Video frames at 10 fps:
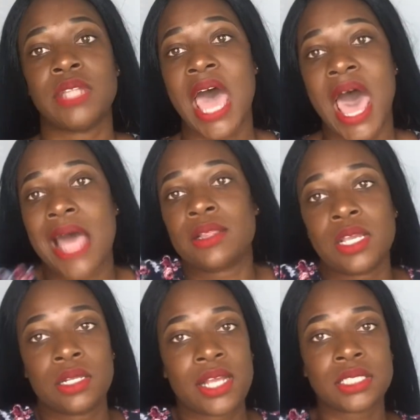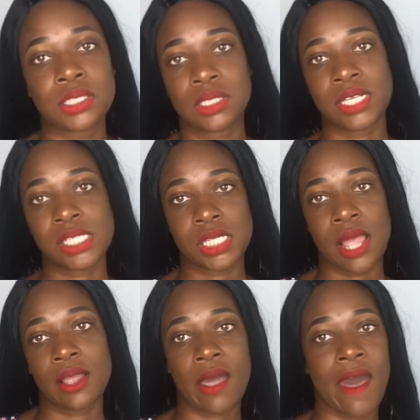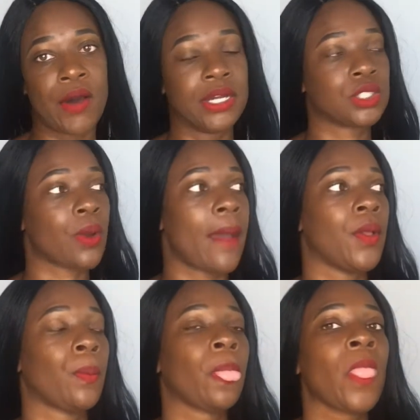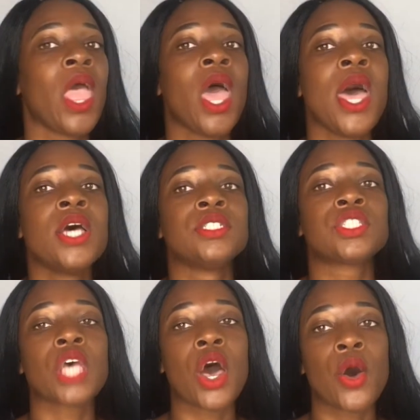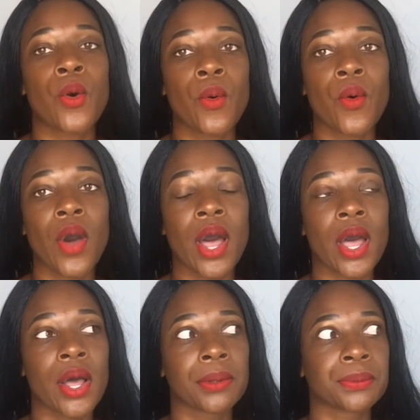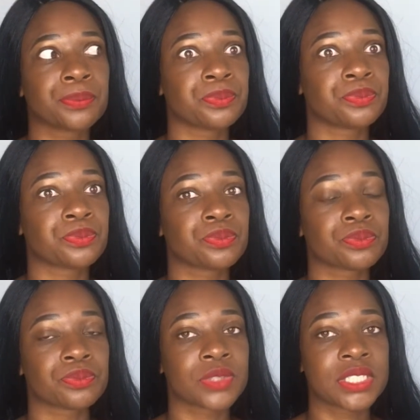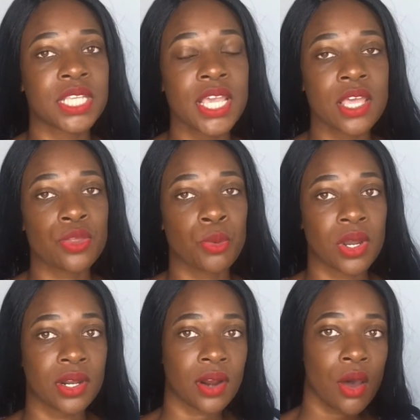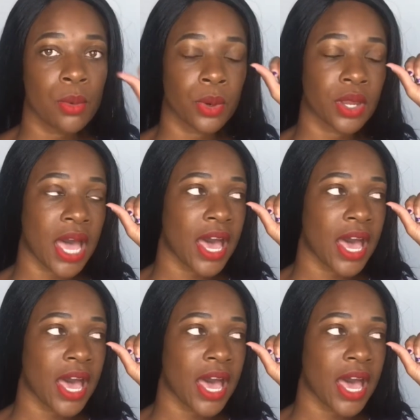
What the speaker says: I think that's like how I describe them. So the TF run it over.